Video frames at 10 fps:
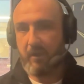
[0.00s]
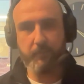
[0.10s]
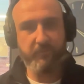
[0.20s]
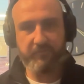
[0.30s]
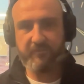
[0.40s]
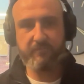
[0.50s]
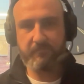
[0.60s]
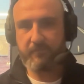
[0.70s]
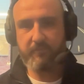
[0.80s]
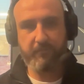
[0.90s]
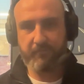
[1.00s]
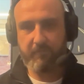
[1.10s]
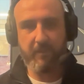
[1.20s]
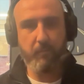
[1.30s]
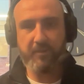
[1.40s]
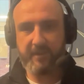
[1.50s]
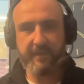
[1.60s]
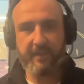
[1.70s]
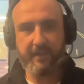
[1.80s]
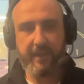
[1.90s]
I would just 301 it and
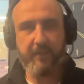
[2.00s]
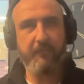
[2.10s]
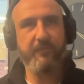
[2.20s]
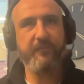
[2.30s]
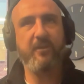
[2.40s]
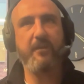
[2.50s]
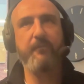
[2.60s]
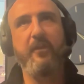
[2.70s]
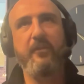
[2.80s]
get it off the site.